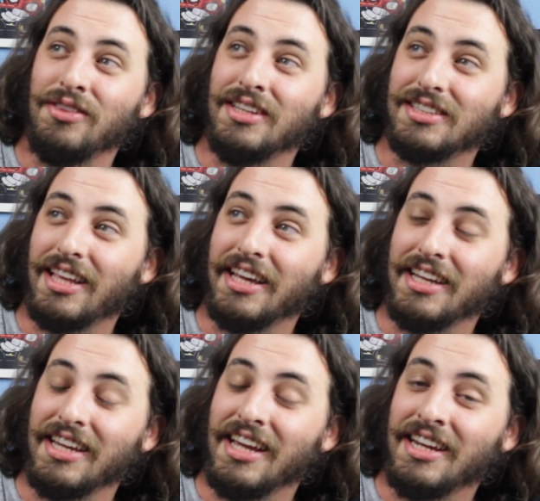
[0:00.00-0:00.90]

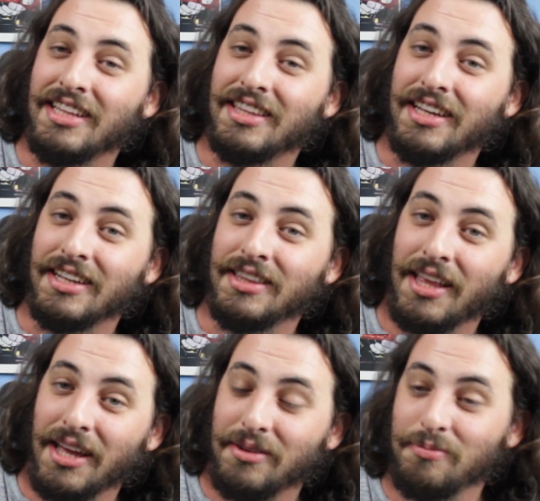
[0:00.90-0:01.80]
disliking anything
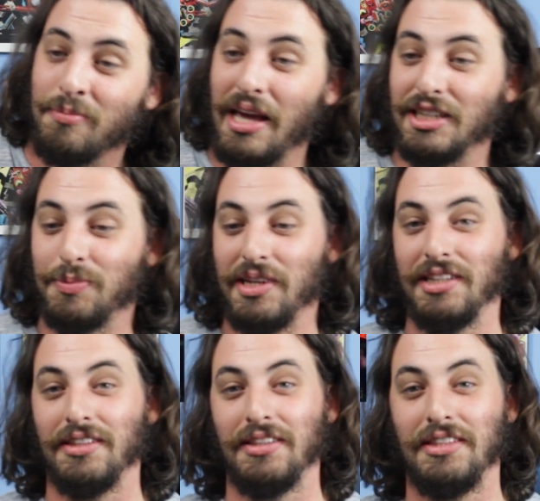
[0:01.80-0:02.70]
that makes
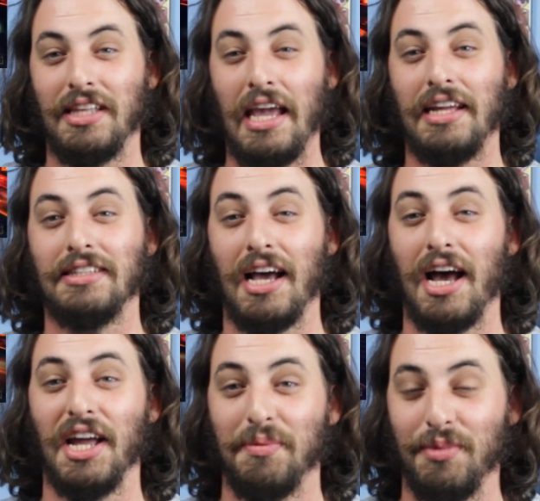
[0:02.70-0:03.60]
me take
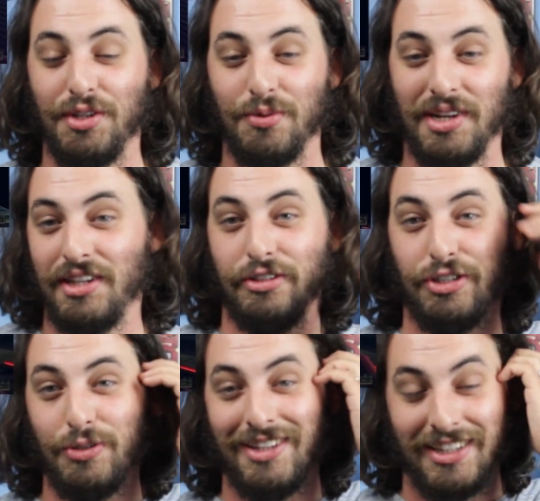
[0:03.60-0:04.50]
time between
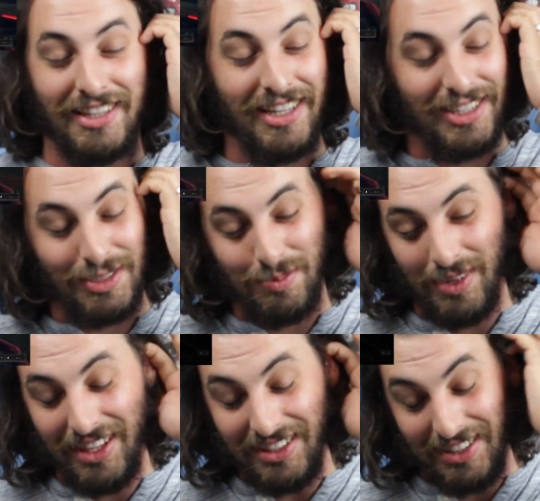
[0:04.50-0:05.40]
shooting things.
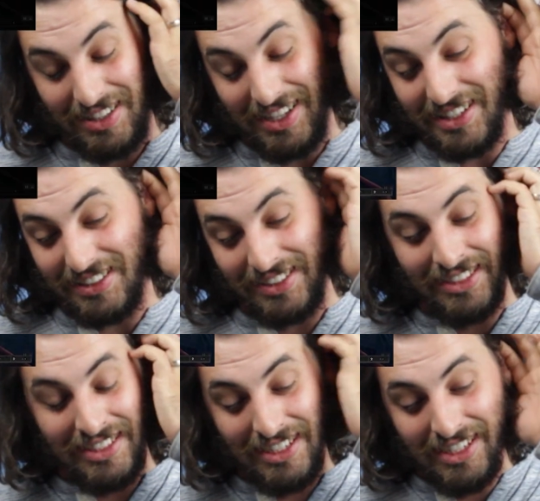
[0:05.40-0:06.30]

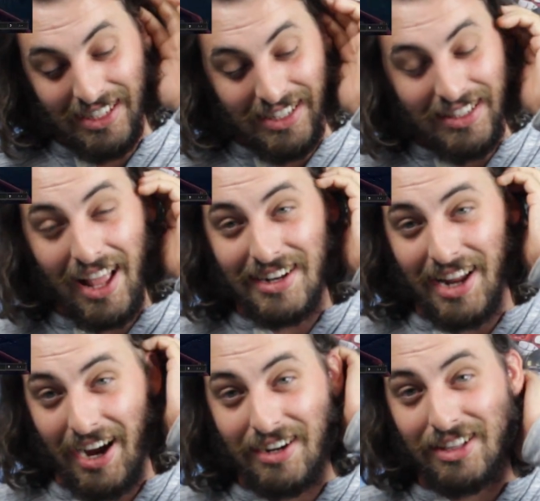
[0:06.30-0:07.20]
That's not
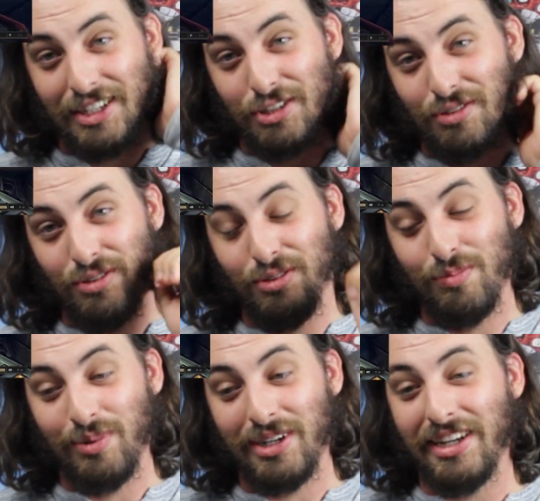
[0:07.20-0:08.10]
entirely true,
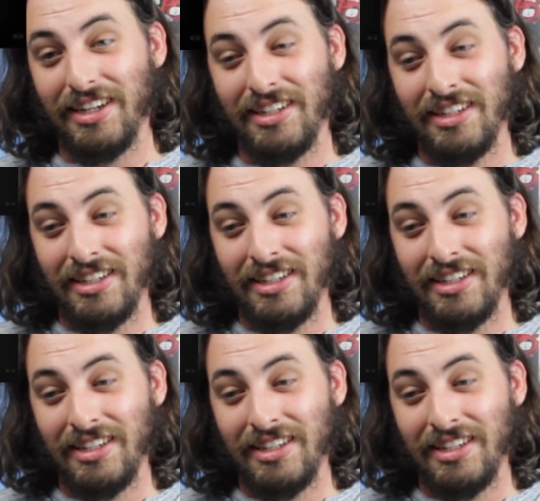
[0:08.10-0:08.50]
but